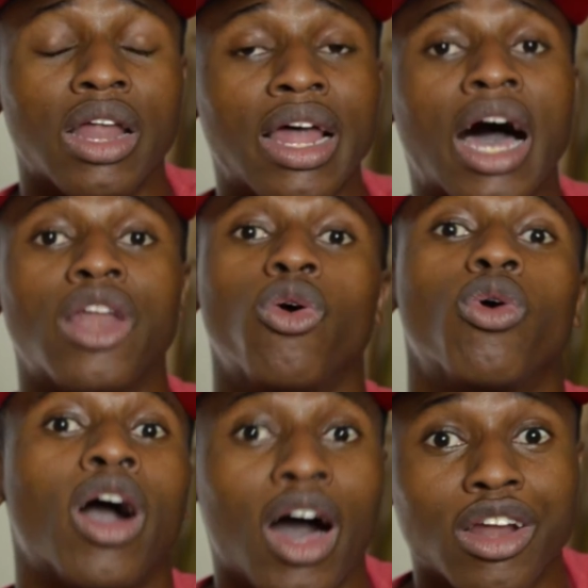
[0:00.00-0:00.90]
Now I know
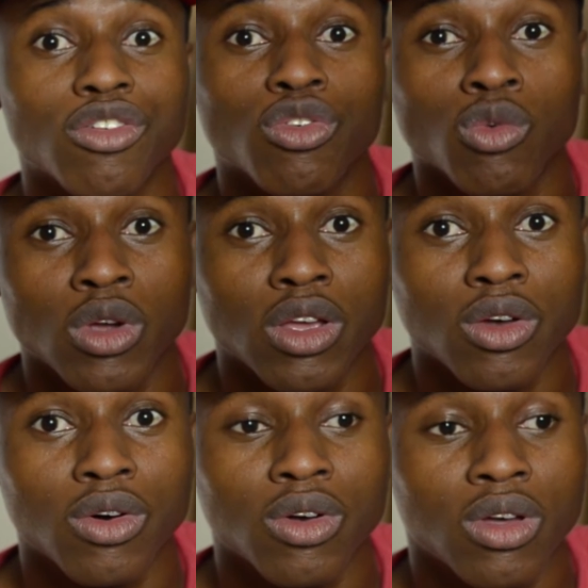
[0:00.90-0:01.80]
God is
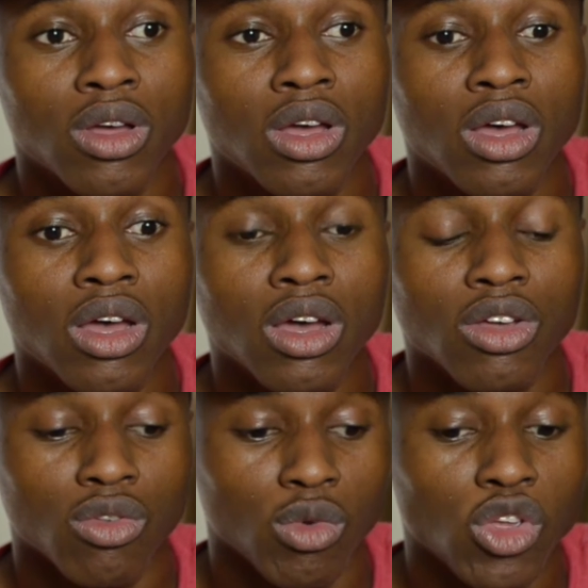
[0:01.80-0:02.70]
real,
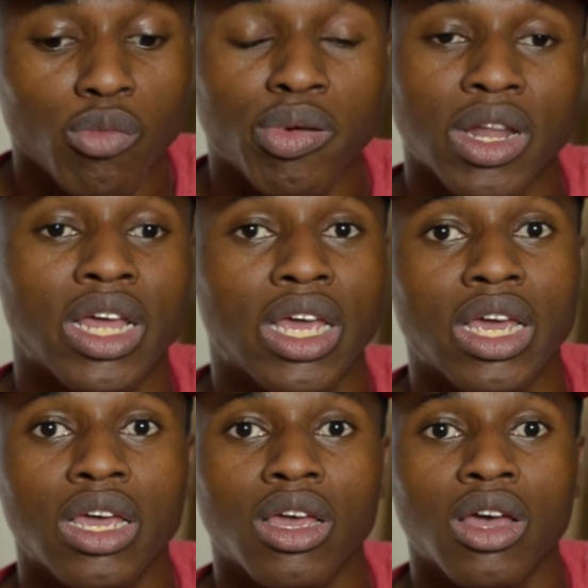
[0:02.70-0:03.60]
because when you
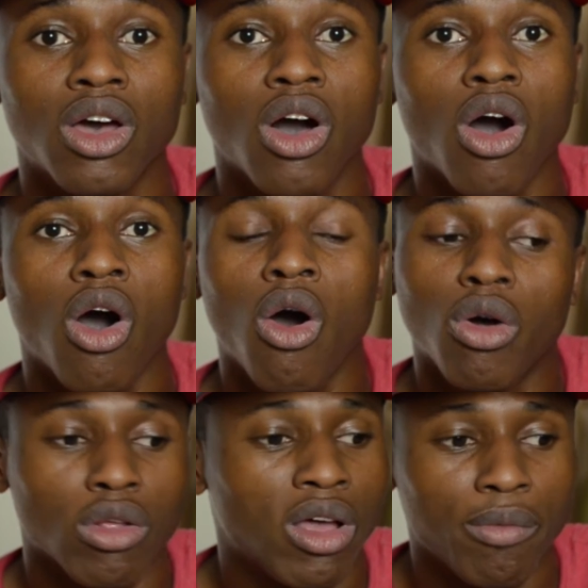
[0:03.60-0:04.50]
played,
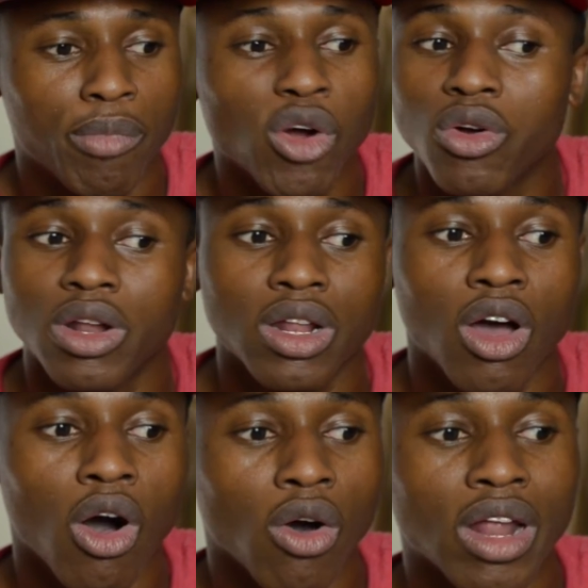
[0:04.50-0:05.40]
all that burden,
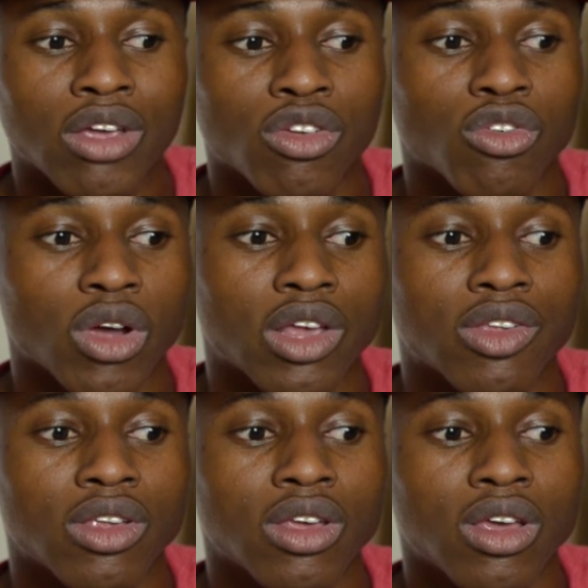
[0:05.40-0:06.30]
all that stress
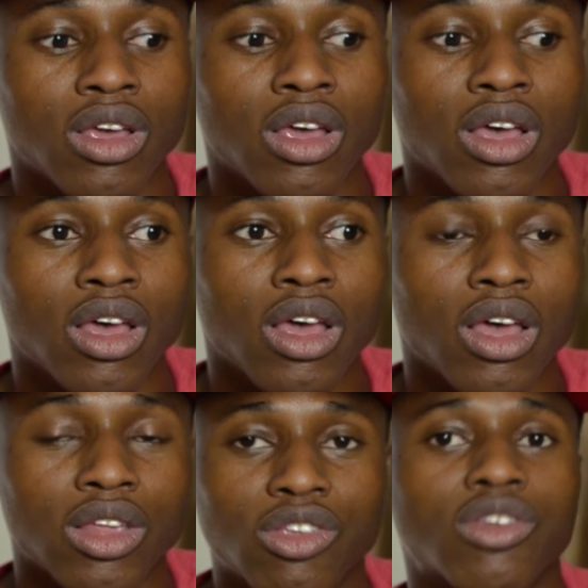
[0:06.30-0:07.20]

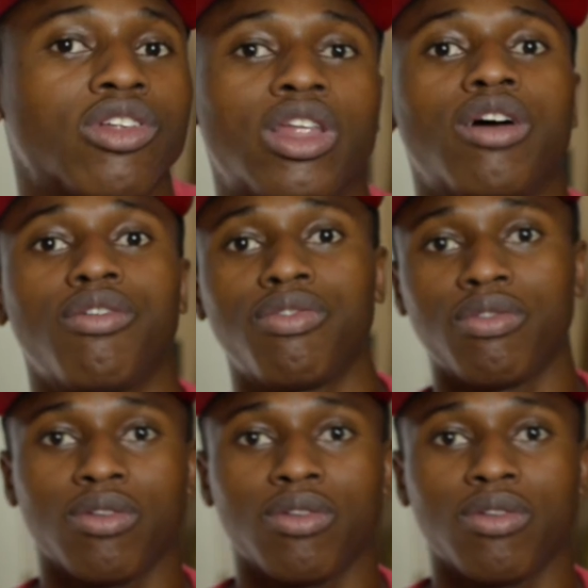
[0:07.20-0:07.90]
just left.